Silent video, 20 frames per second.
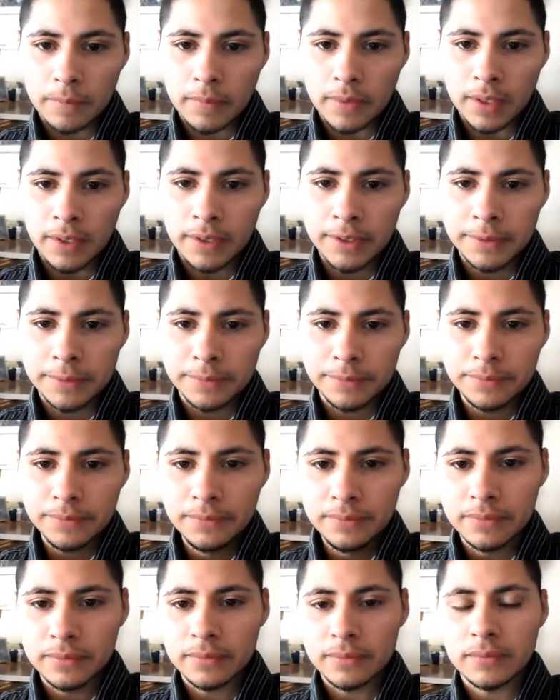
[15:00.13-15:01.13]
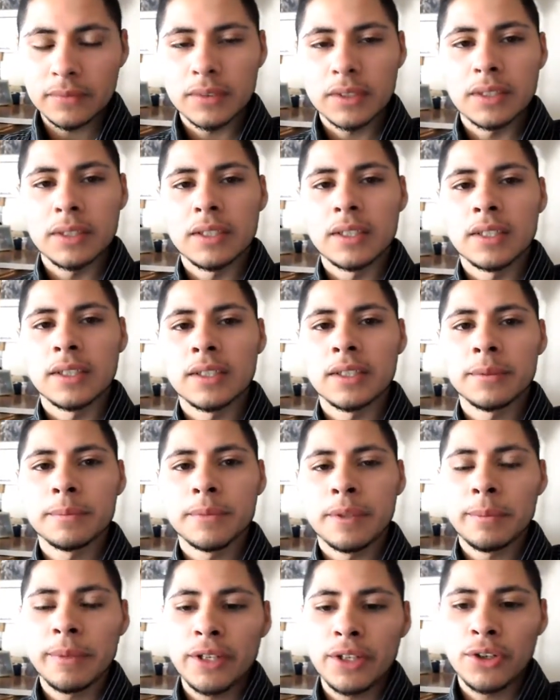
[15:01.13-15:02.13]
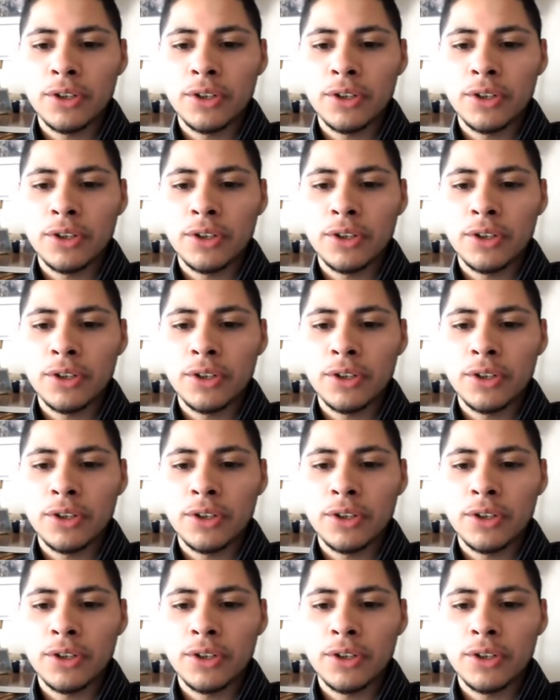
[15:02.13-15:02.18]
Alright. They made a